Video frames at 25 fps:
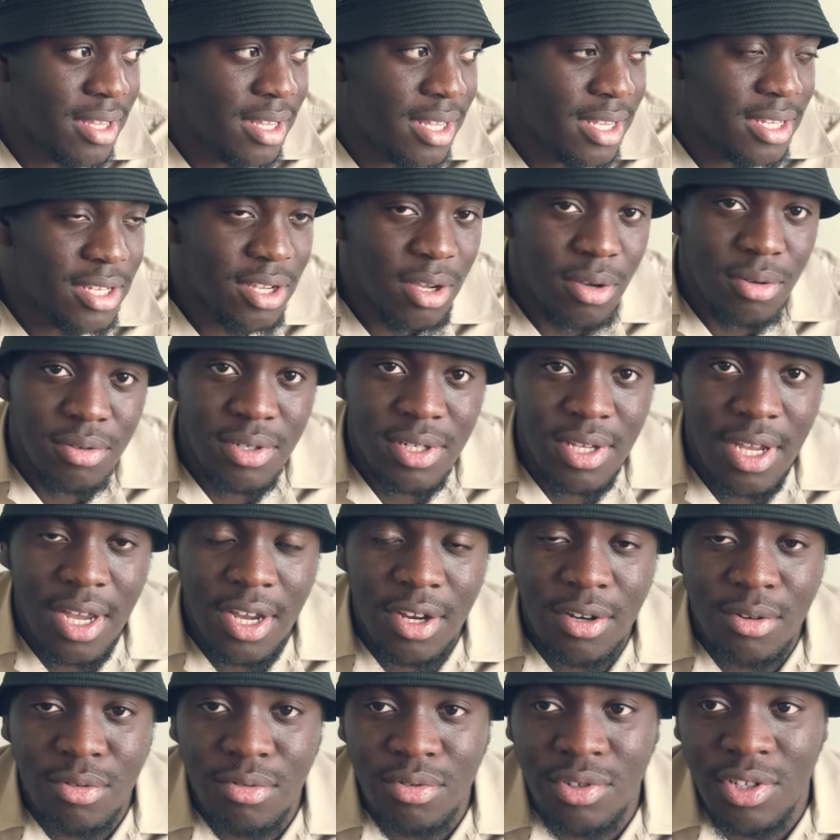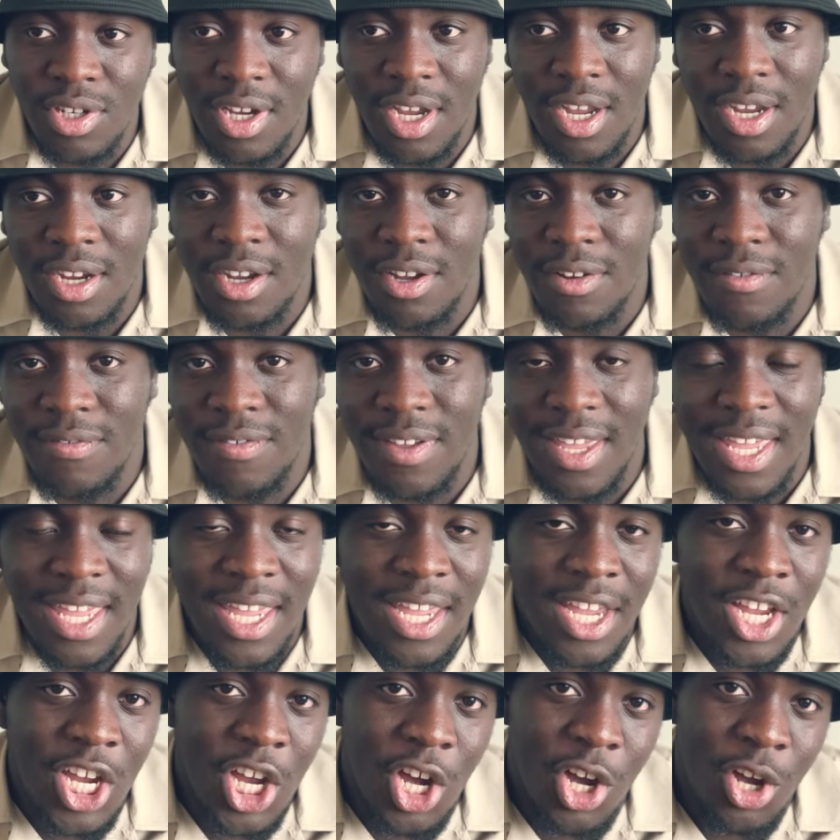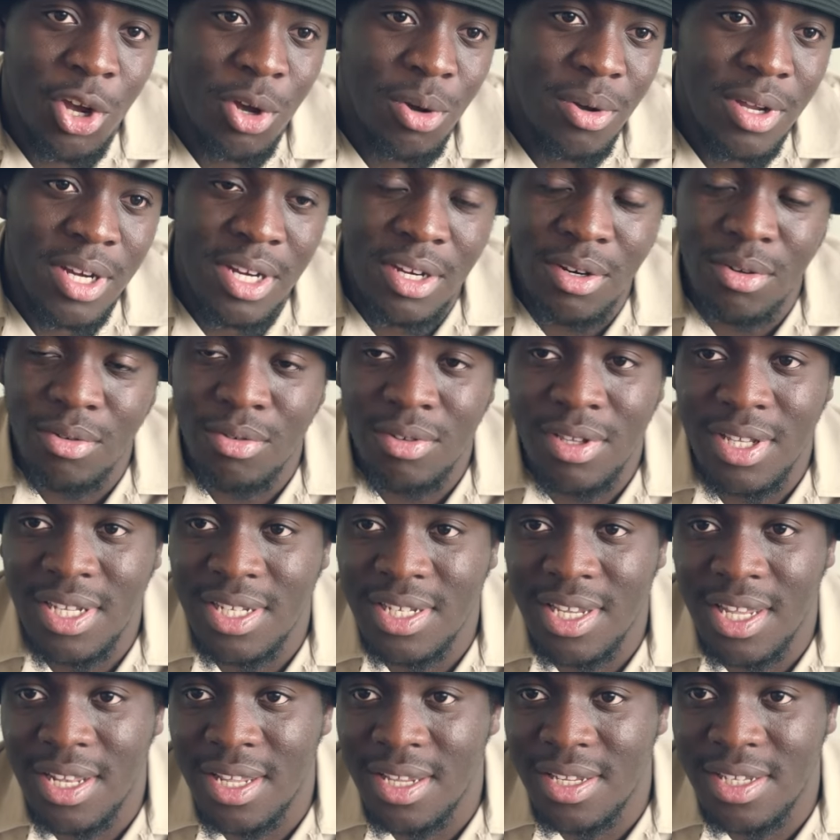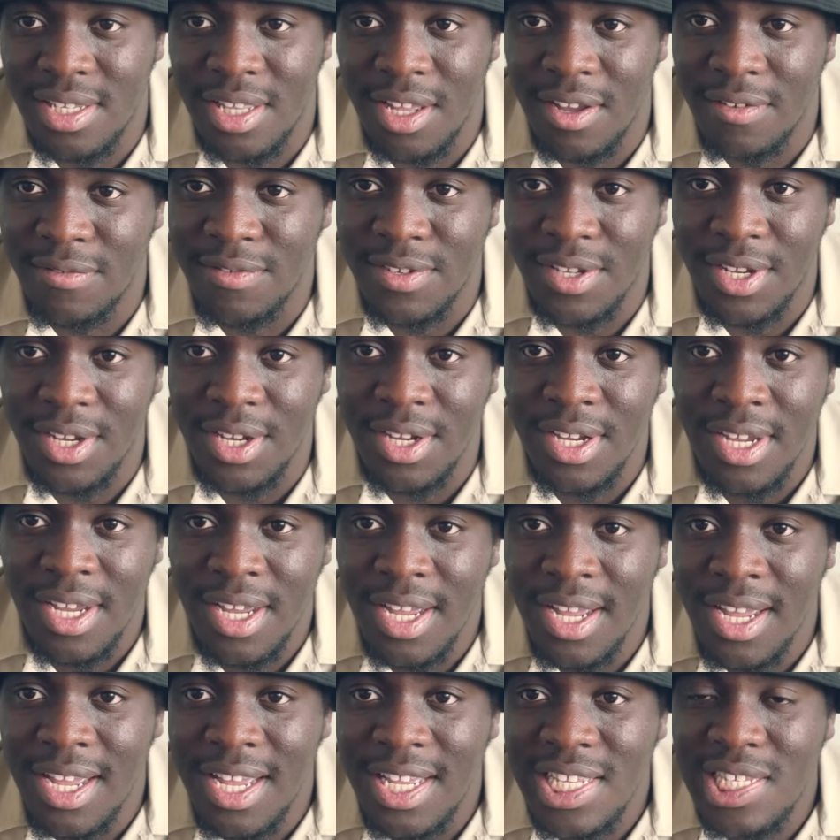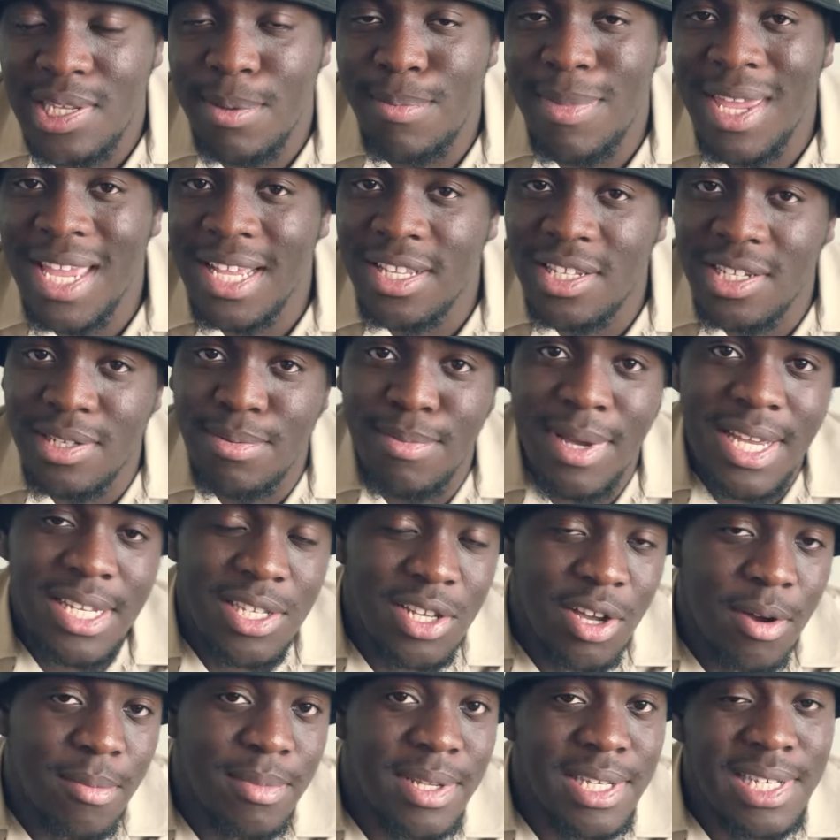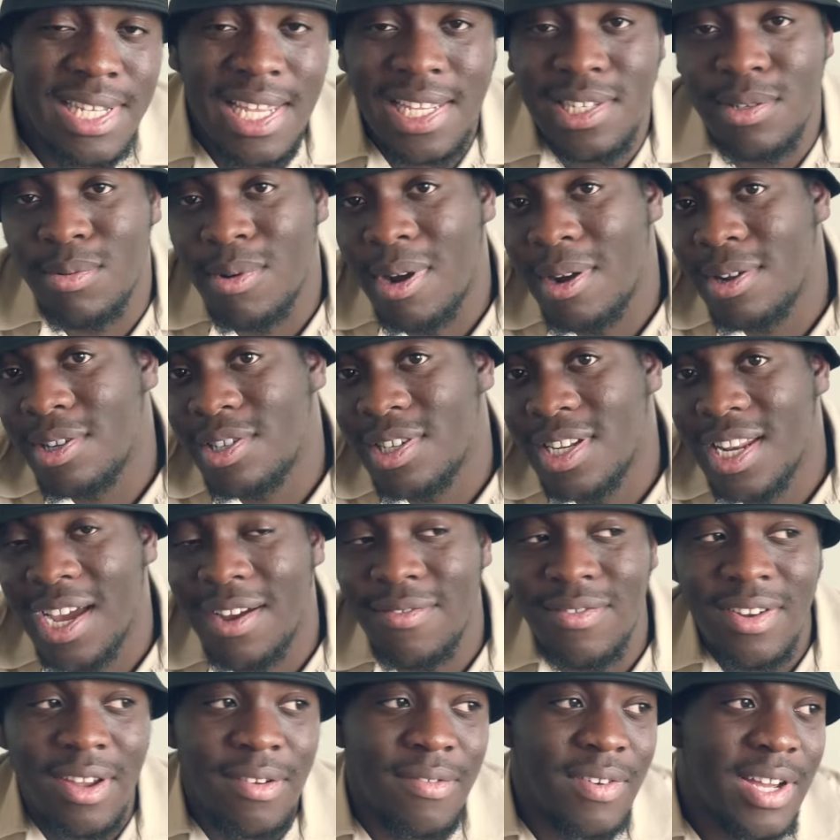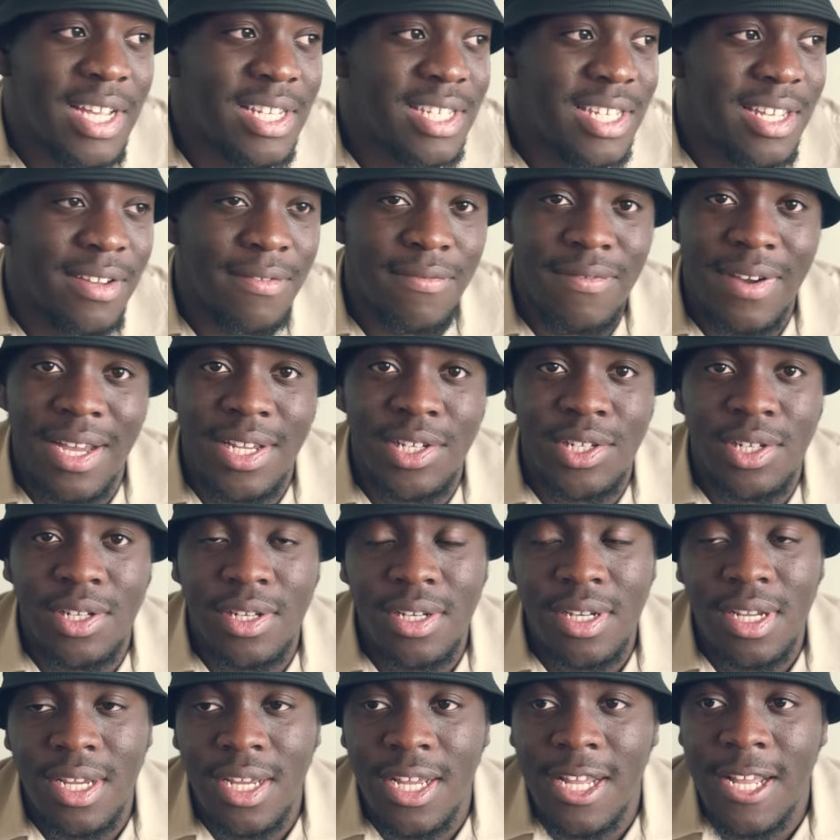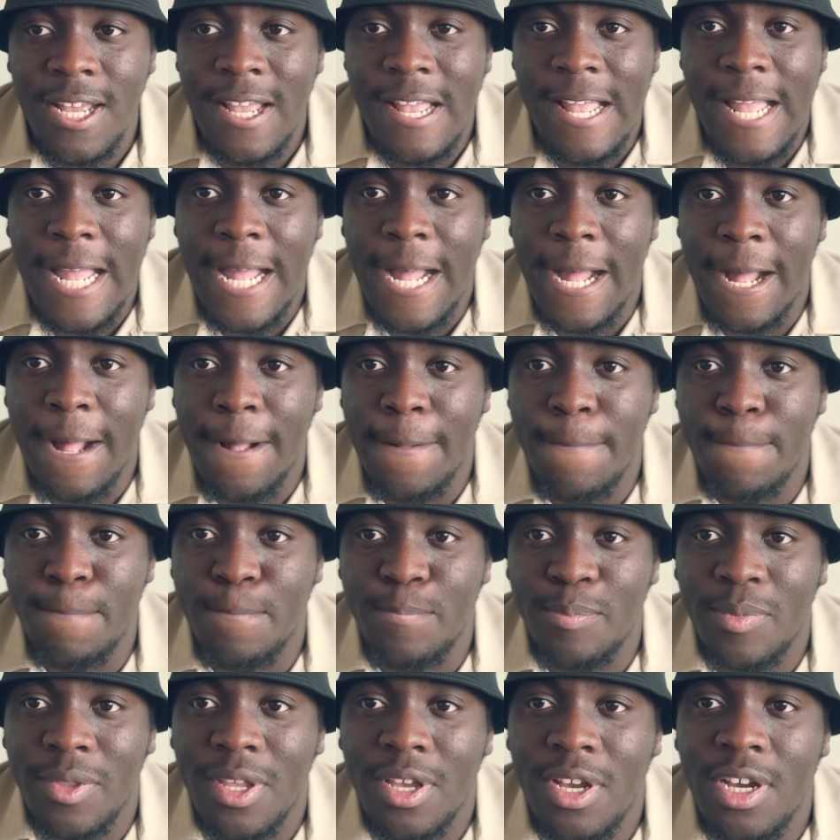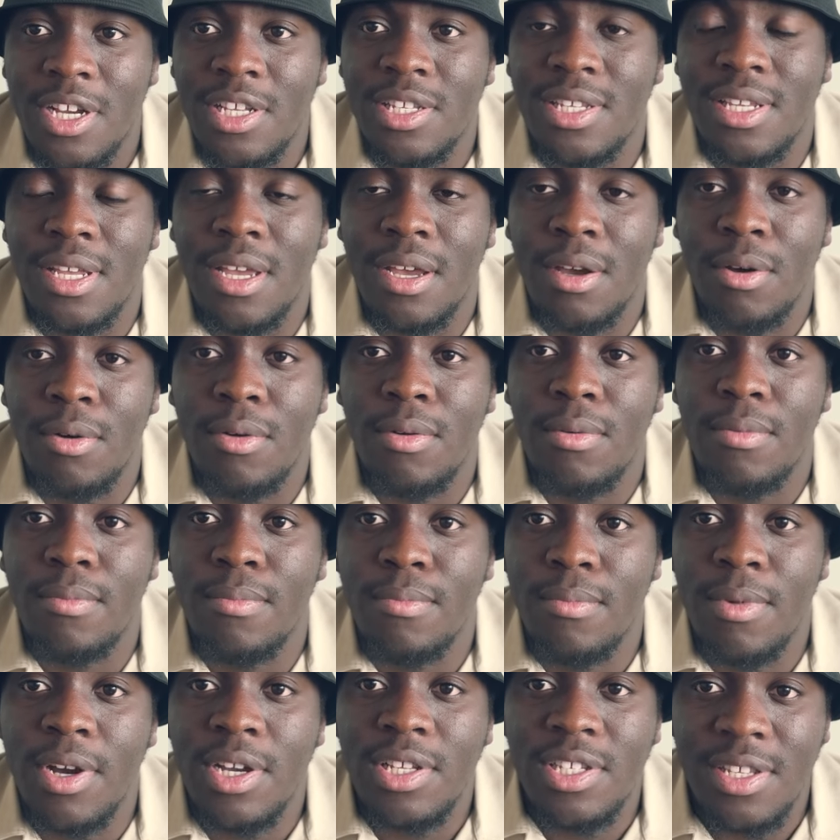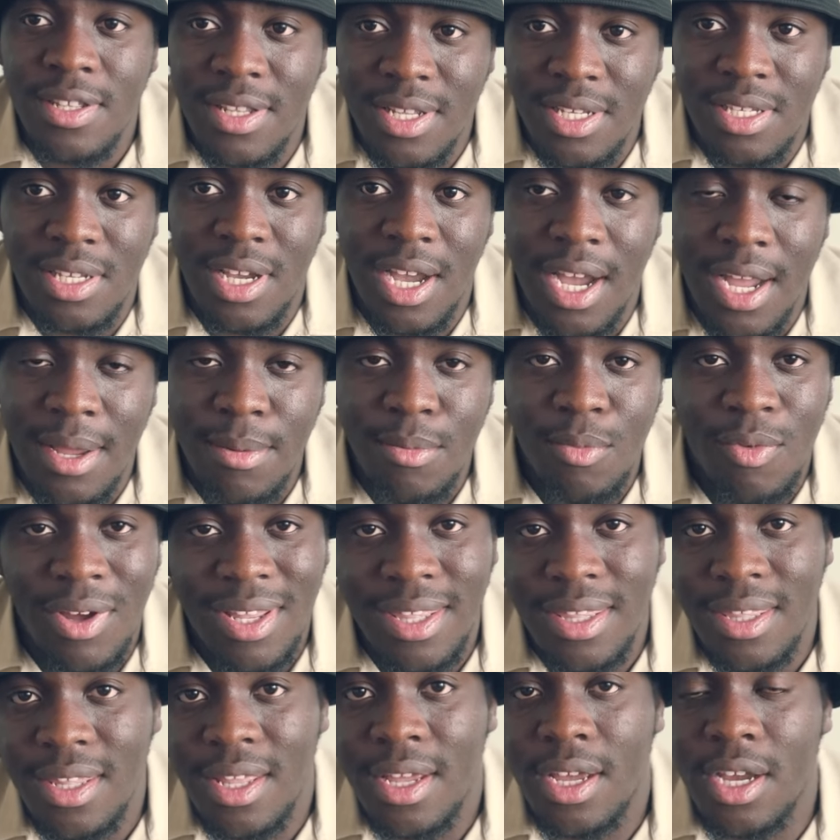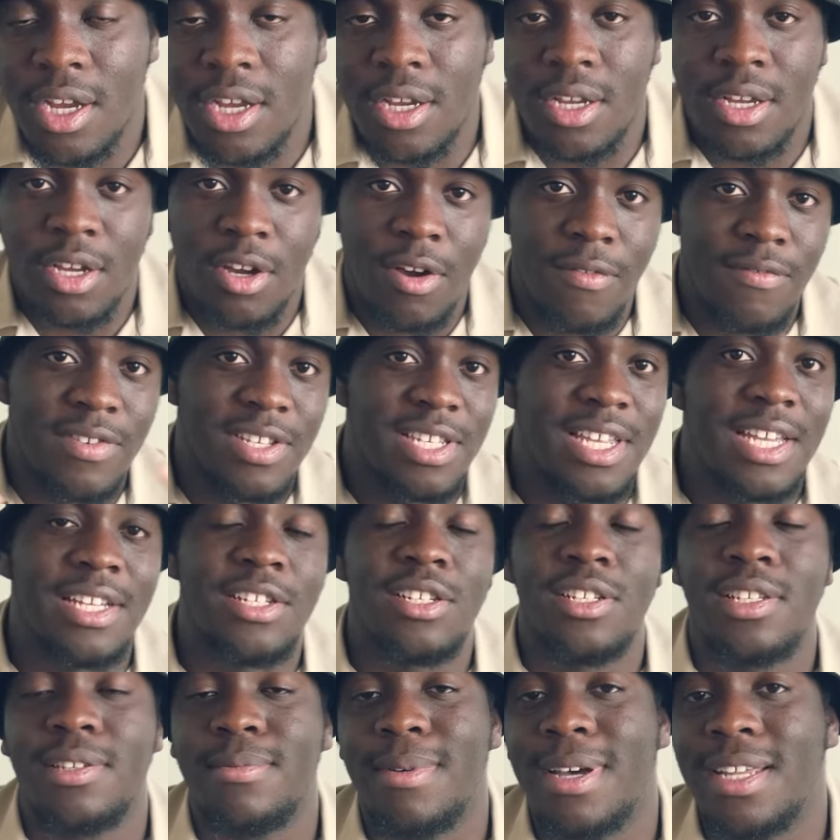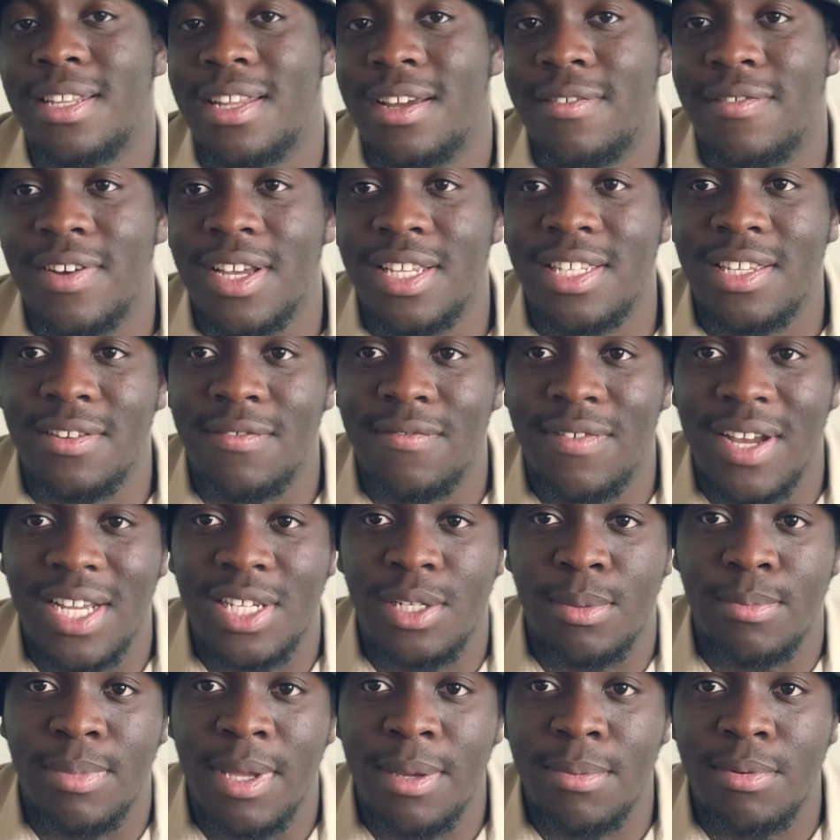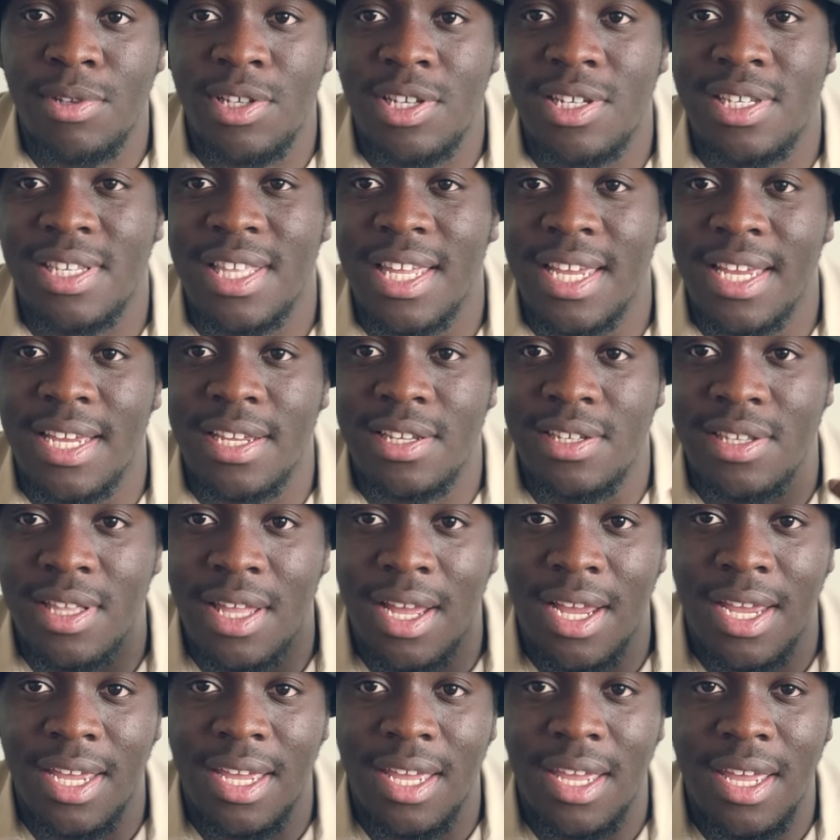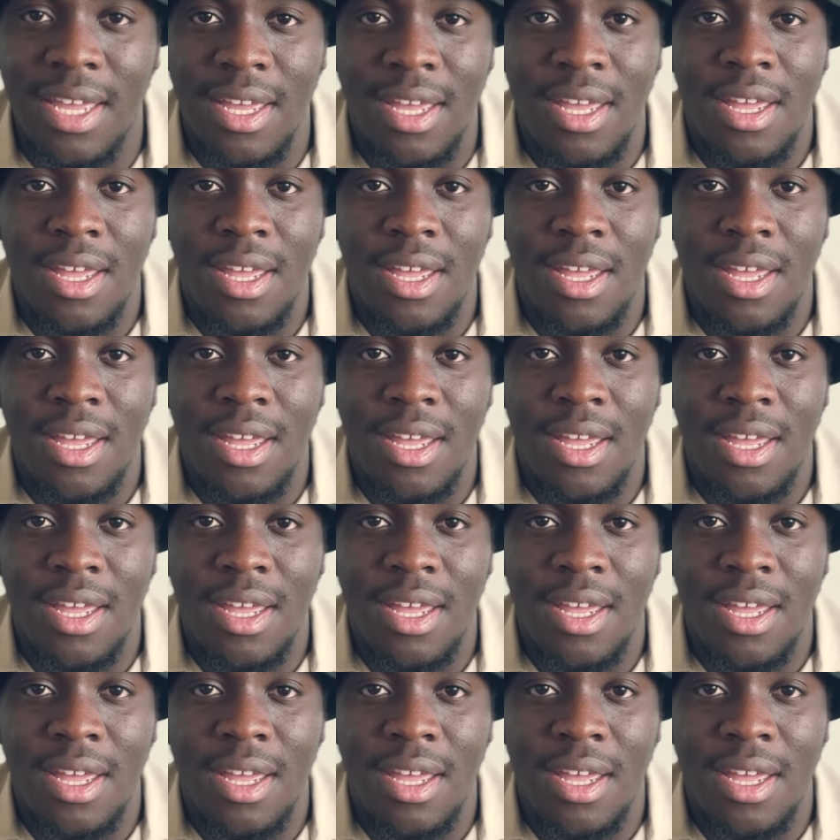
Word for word: this whole circle jerk of ego and all this other stuff. So to me, it just makes common sense why we should have diversity in fashion. Because um, most of the time when the conversation is about diversity in fashion, people just think it's like